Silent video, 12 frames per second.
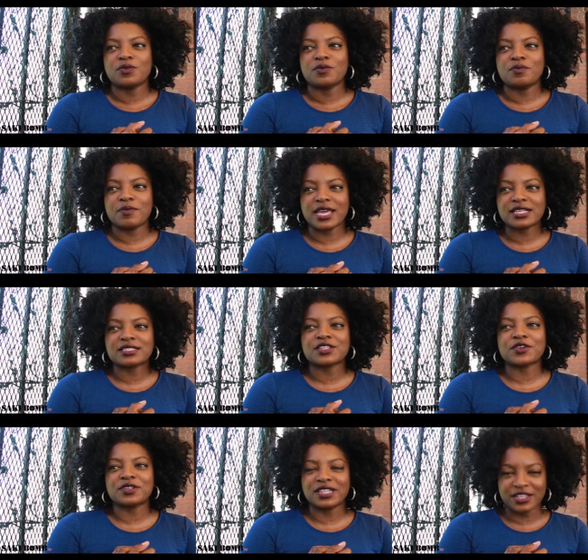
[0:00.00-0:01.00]
makes
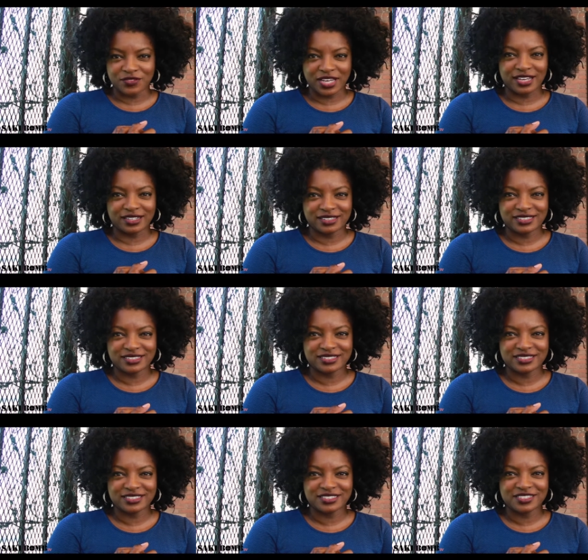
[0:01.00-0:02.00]
their living,
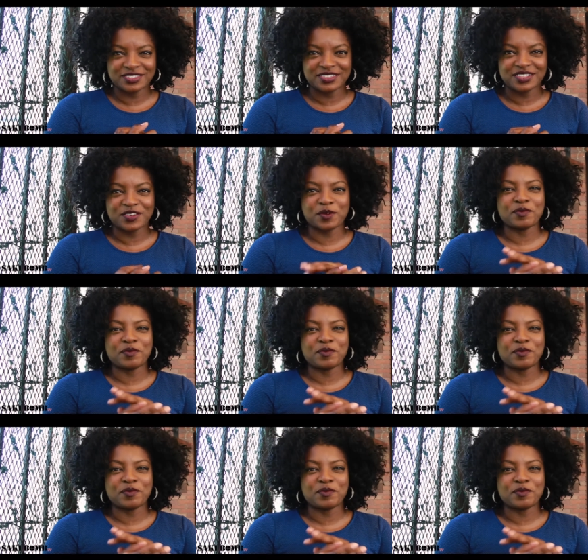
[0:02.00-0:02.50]
or